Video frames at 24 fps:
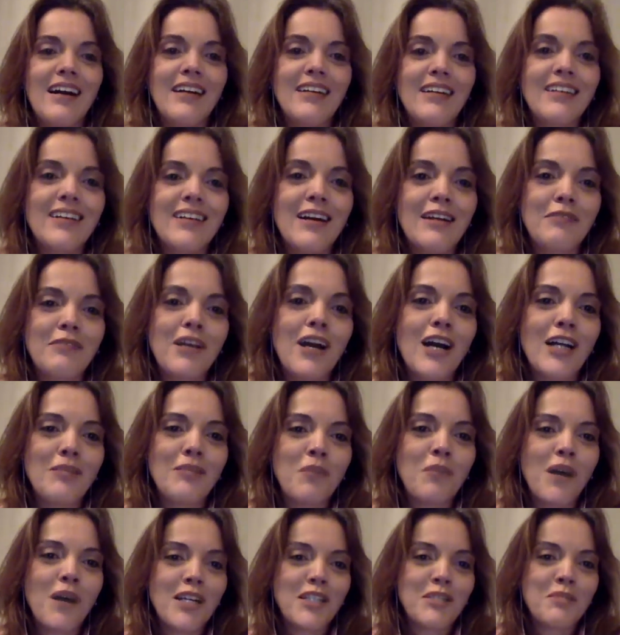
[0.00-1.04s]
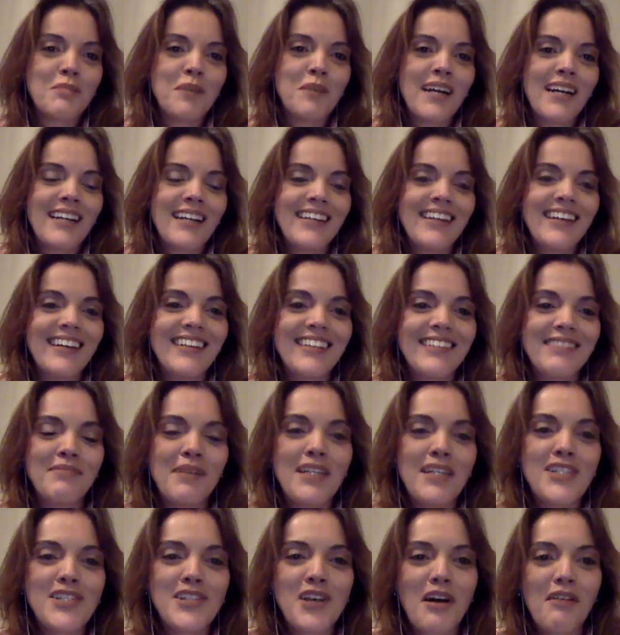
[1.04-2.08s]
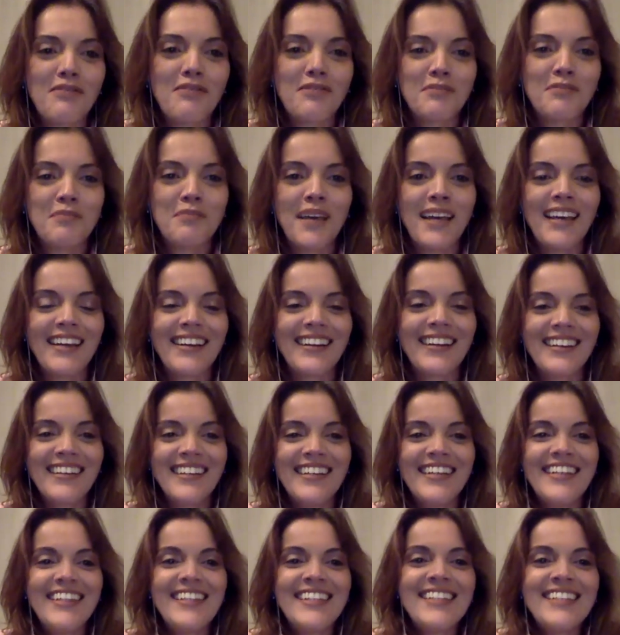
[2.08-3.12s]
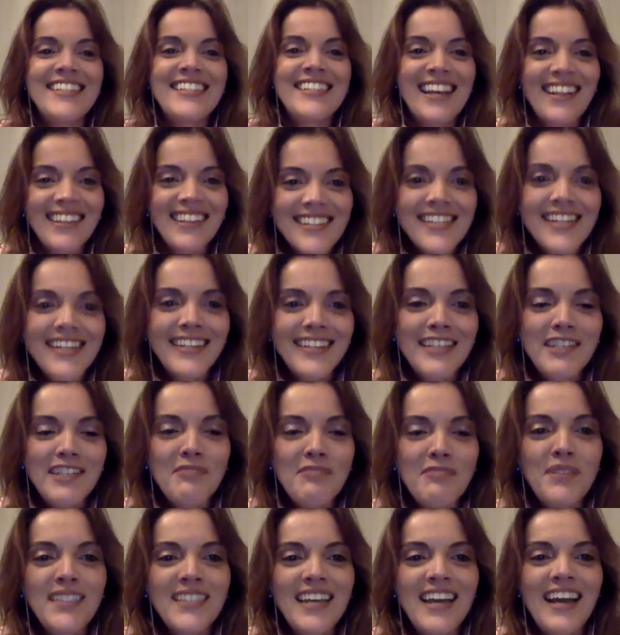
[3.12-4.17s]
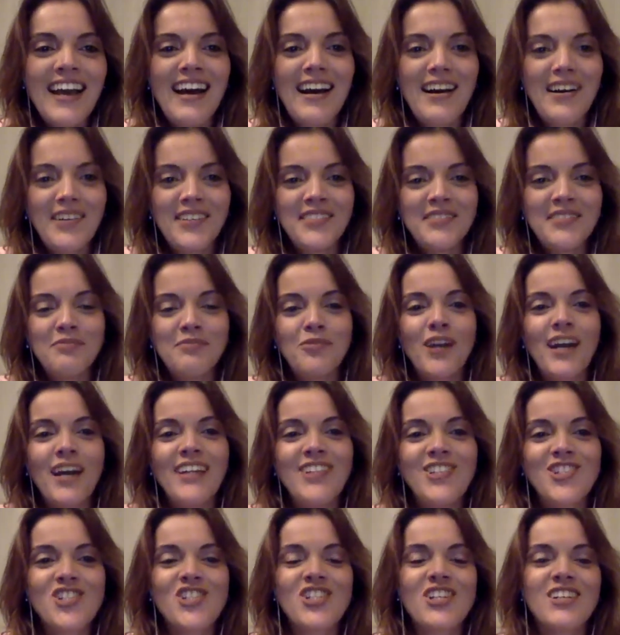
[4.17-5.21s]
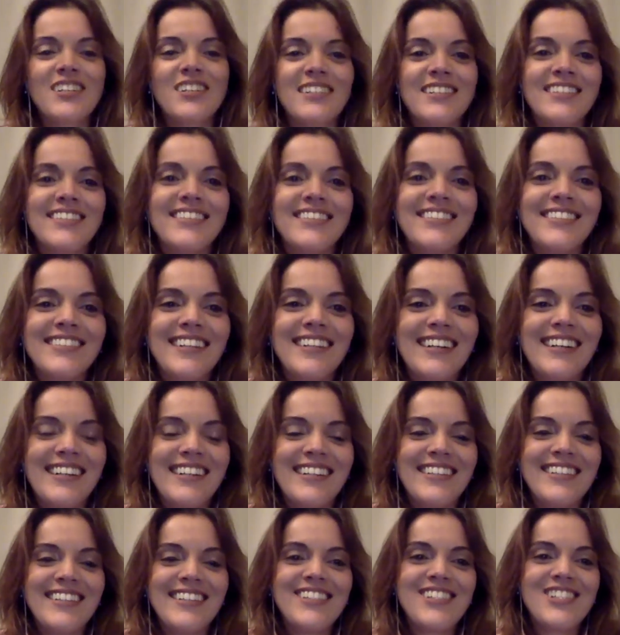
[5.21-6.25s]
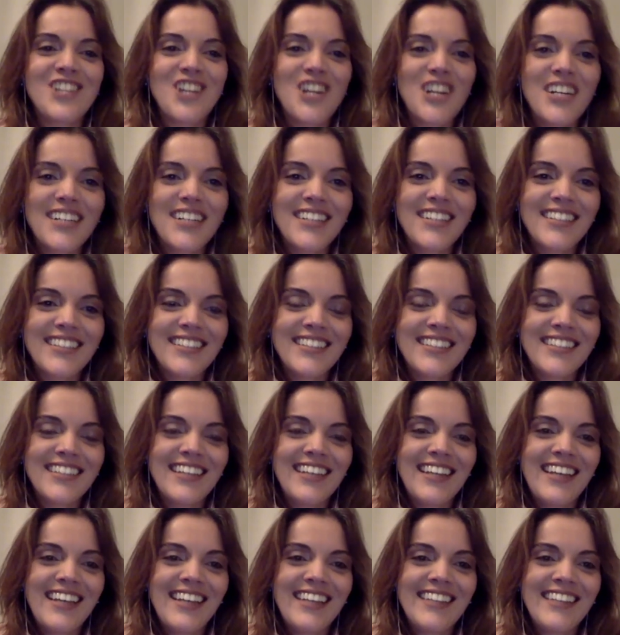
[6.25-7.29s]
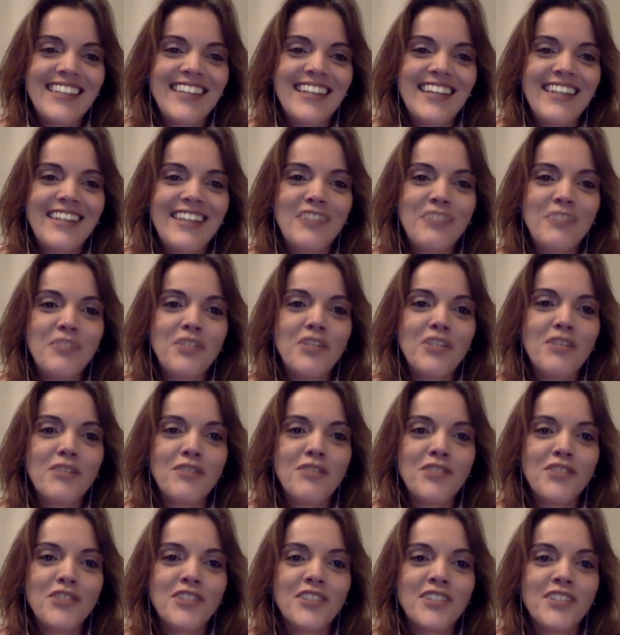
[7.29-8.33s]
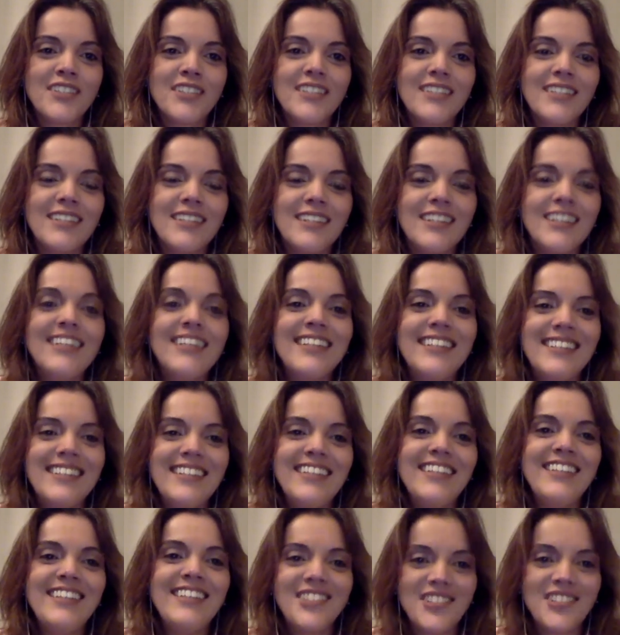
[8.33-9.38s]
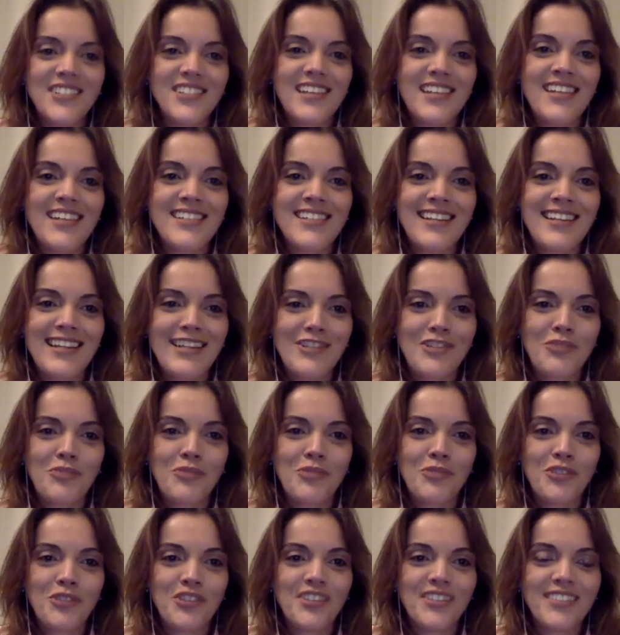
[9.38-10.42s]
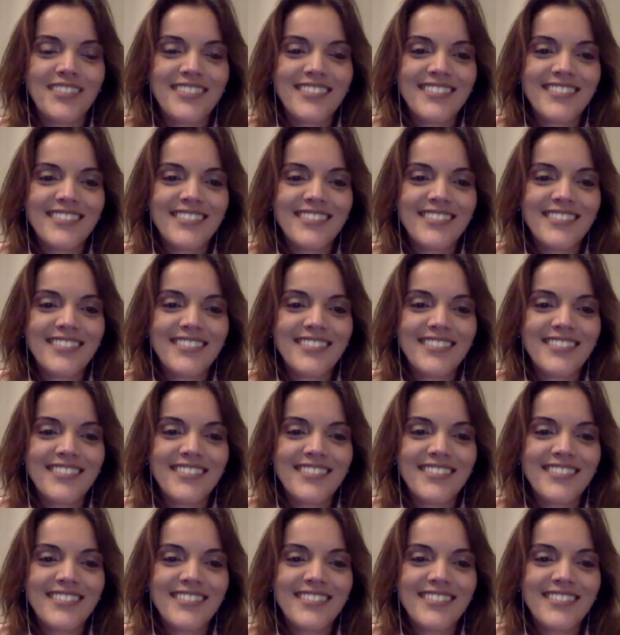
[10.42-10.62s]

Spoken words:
got bought by SoftBank. Tell us a little bit how BrightStar started, and a little bit of your early years as an entrepreneur.